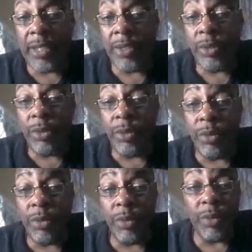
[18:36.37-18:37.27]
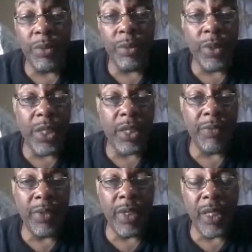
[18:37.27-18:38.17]
through the
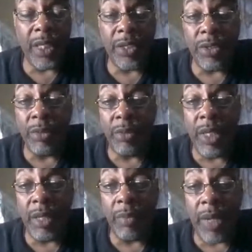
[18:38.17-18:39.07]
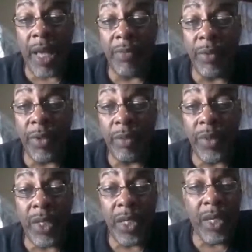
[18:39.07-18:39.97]
different social media platforms.